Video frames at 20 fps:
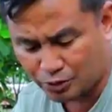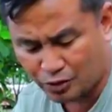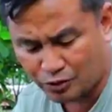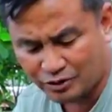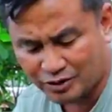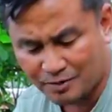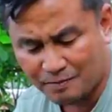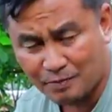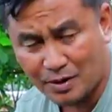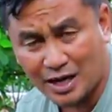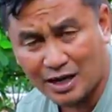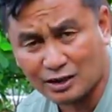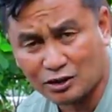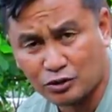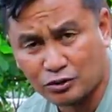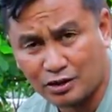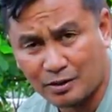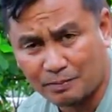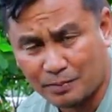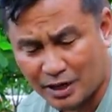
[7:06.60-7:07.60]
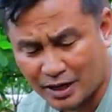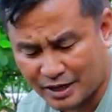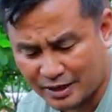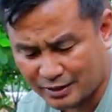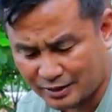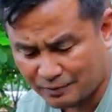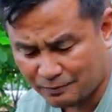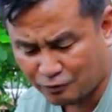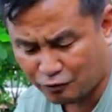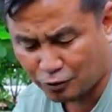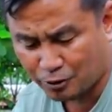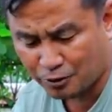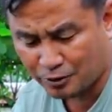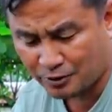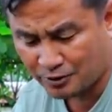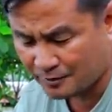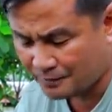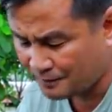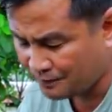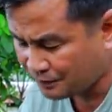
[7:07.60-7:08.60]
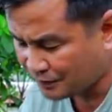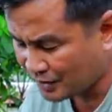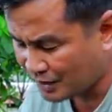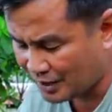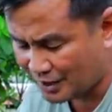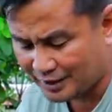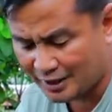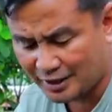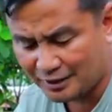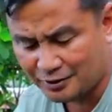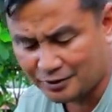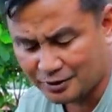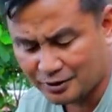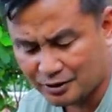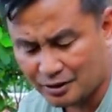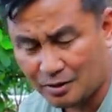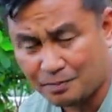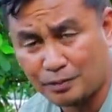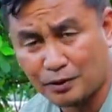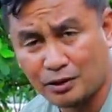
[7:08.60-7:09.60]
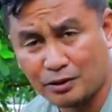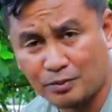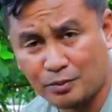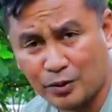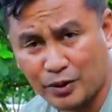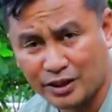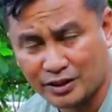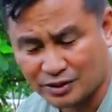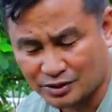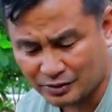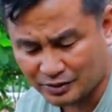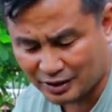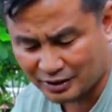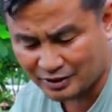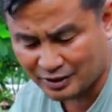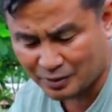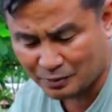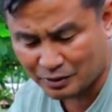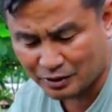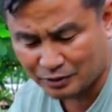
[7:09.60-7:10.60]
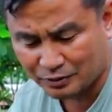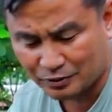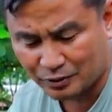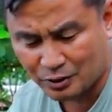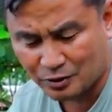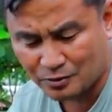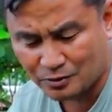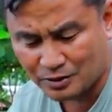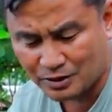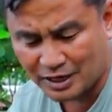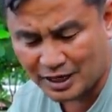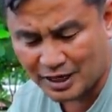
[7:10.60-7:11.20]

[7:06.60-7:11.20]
throw them back to the pond for another couple of weeks so that they will grow